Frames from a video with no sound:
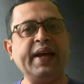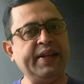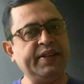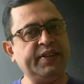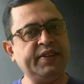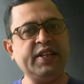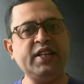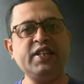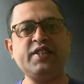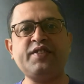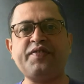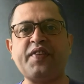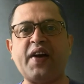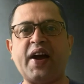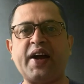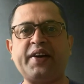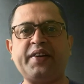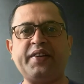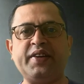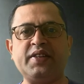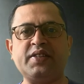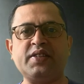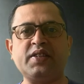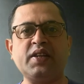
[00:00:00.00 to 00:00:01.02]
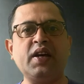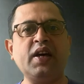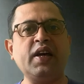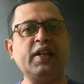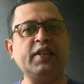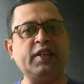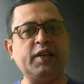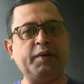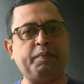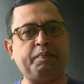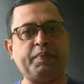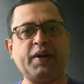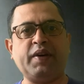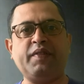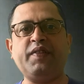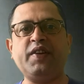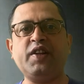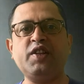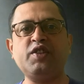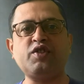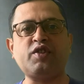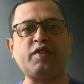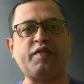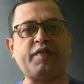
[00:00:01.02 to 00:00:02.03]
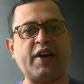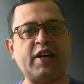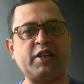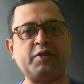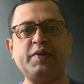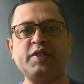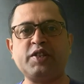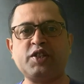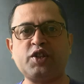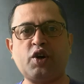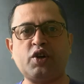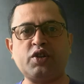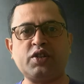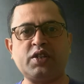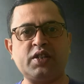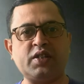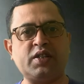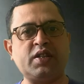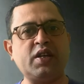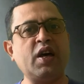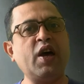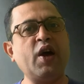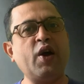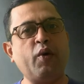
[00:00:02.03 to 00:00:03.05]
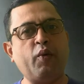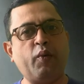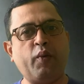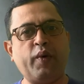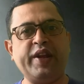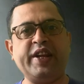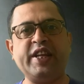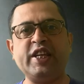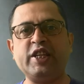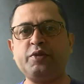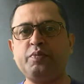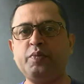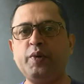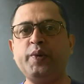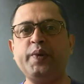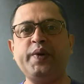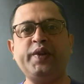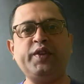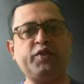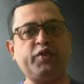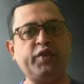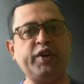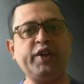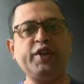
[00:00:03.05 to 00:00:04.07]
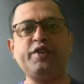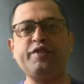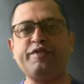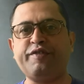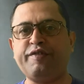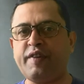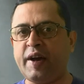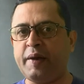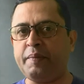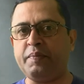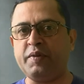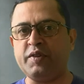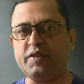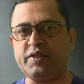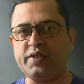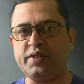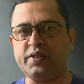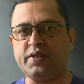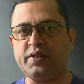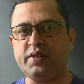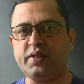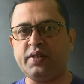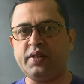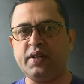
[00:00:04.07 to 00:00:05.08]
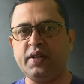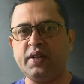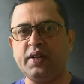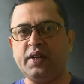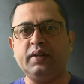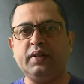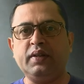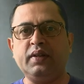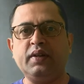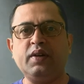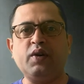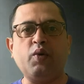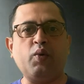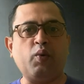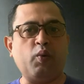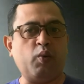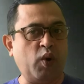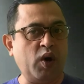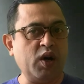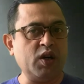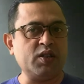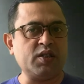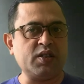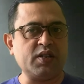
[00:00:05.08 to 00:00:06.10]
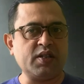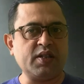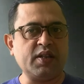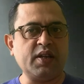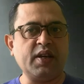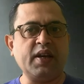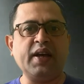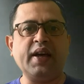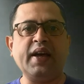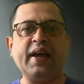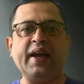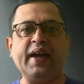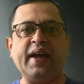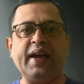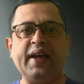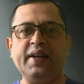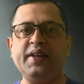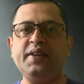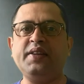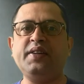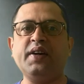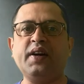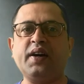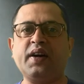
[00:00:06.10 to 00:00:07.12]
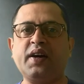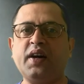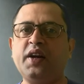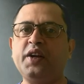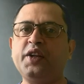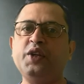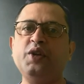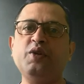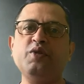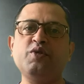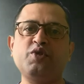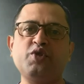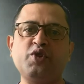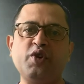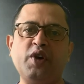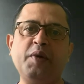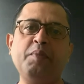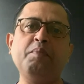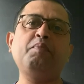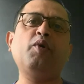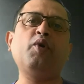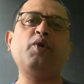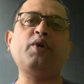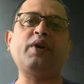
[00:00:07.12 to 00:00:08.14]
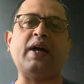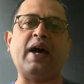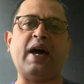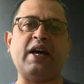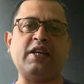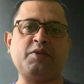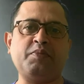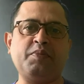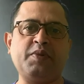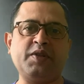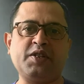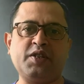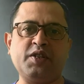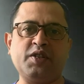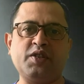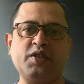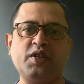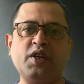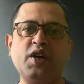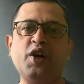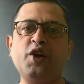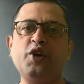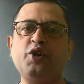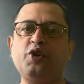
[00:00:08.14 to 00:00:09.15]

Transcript: In these factories, the prevalence of asbestosis varies between 3 to 5%. Worse, India continues to import asbestos